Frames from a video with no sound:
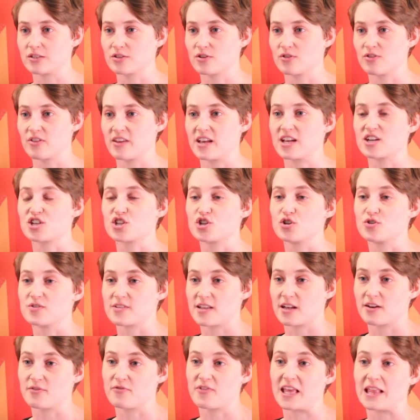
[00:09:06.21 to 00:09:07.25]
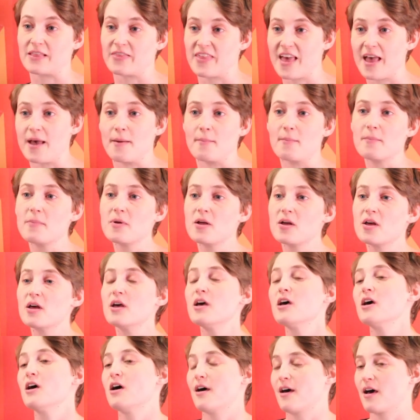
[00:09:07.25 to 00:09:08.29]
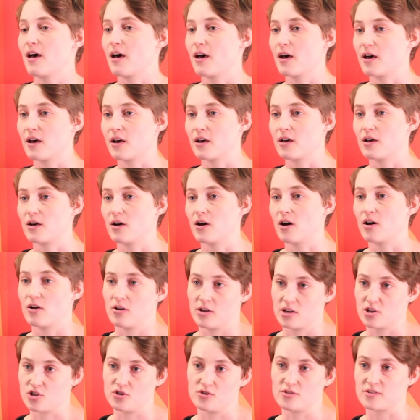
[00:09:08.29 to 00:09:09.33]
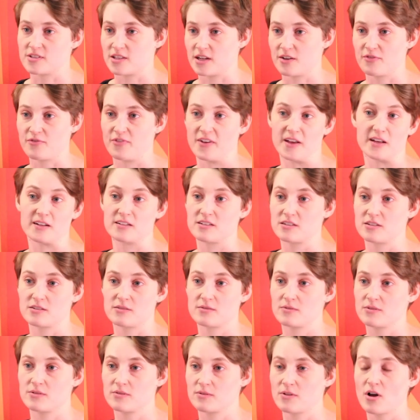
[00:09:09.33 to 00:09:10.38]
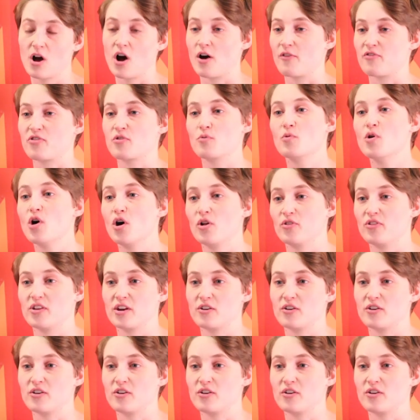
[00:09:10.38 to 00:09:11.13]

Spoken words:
So the issues that affect them are issues that affect half the world.